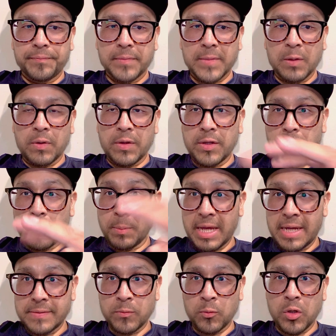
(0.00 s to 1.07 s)
where the
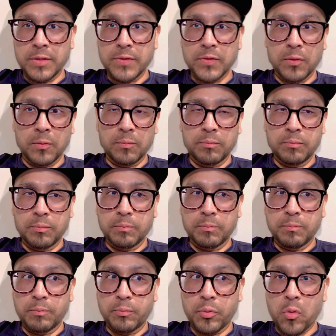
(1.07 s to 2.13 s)
neoplasm was. So
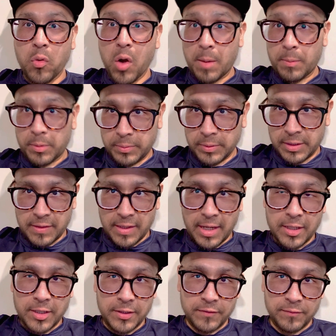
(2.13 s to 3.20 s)
probably that
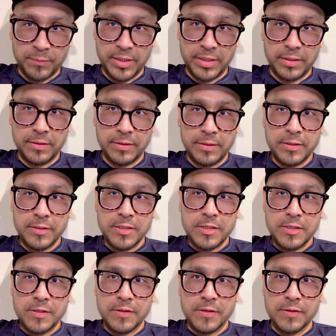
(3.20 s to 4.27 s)
could have been
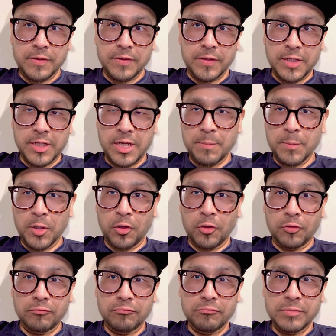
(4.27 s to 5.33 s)
the
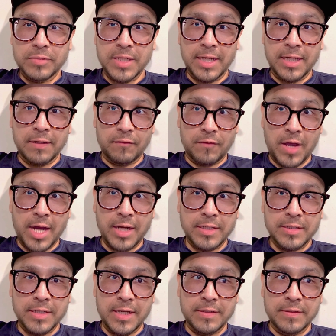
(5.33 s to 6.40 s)
chemo taking
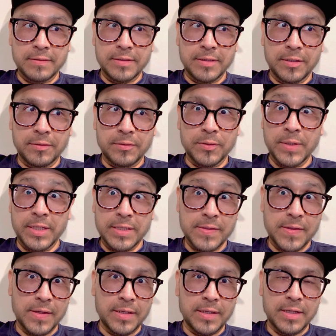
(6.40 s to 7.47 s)
effect and doing its
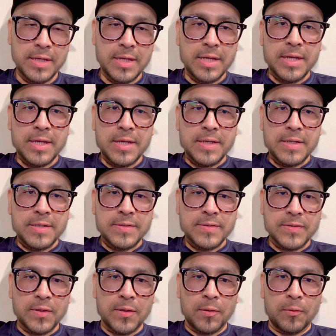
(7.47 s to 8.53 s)
thing.
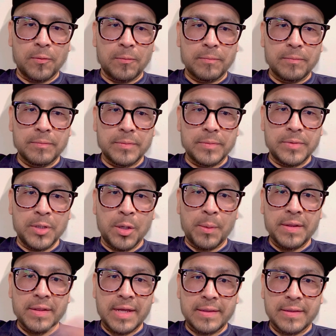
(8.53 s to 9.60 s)
So
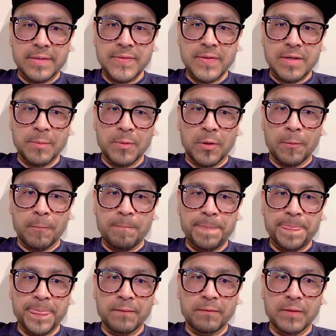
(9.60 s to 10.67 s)
knowing that this chemo,
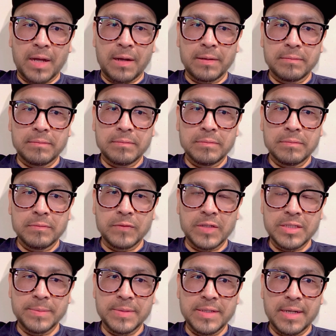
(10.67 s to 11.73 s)
the flat
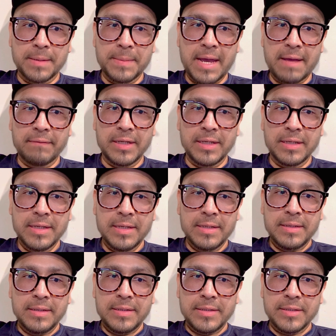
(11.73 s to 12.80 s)
regimen that I'm having,
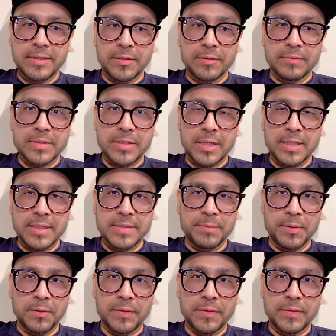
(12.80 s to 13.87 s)
targets
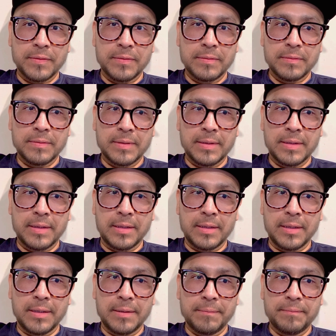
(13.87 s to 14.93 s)
both
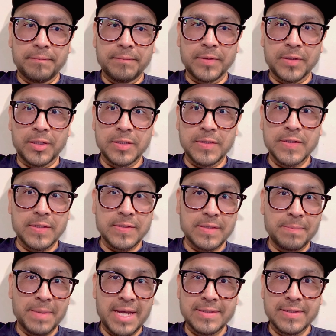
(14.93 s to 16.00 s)
uh, good cells and
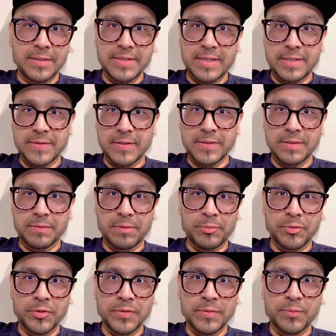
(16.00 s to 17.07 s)
bad cells, any cells that
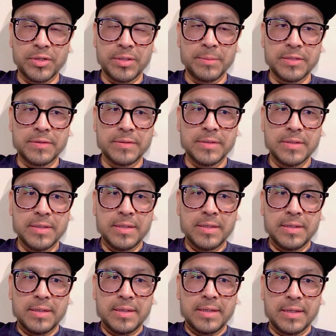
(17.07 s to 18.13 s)
reproduce pretty much
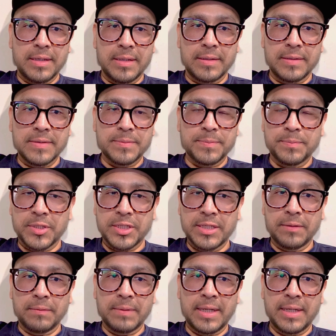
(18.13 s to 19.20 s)
at a
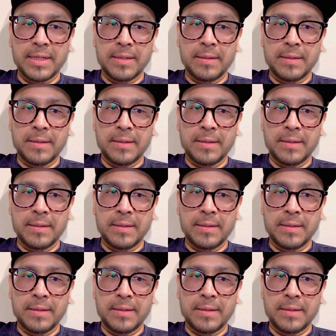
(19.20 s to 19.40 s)
particular rate,